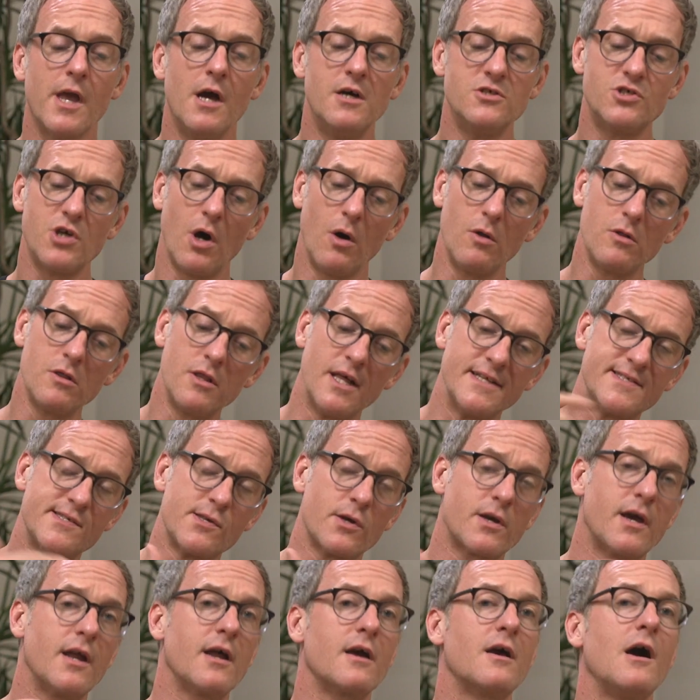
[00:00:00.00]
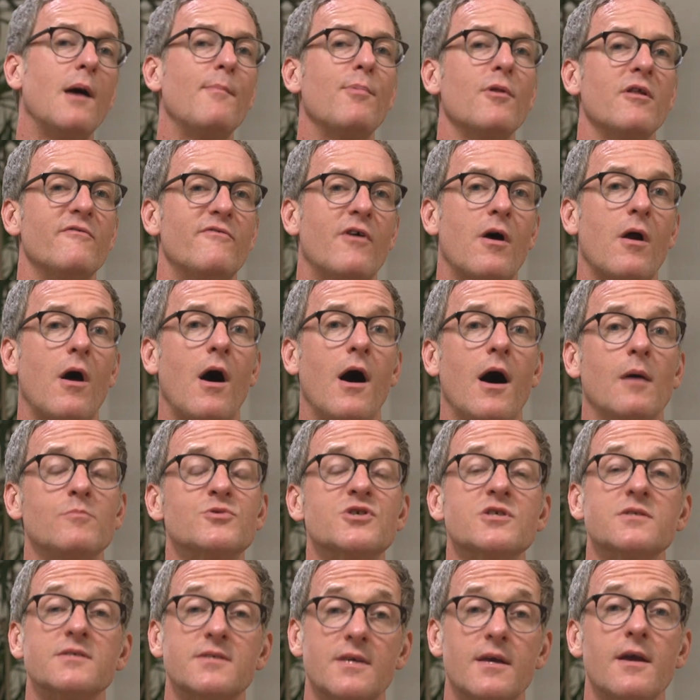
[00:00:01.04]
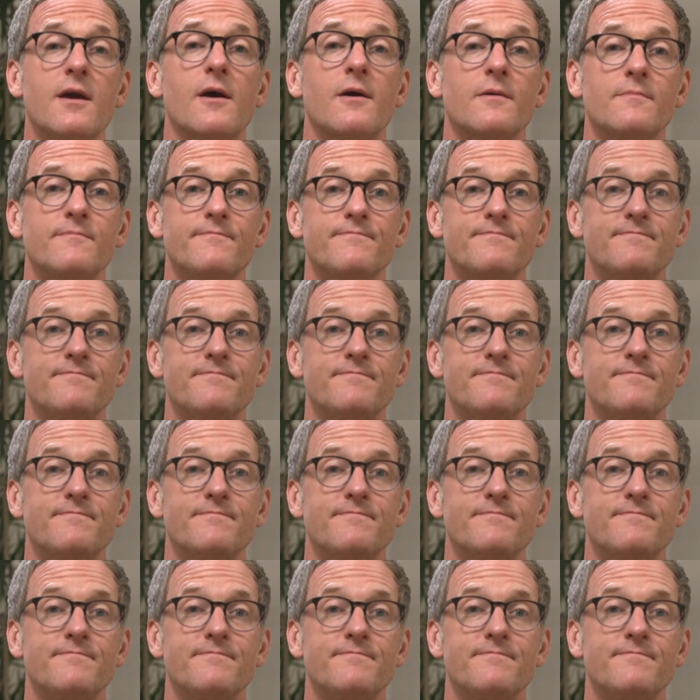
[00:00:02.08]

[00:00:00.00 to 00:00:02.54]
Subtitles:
So let's look at a couple of our options here.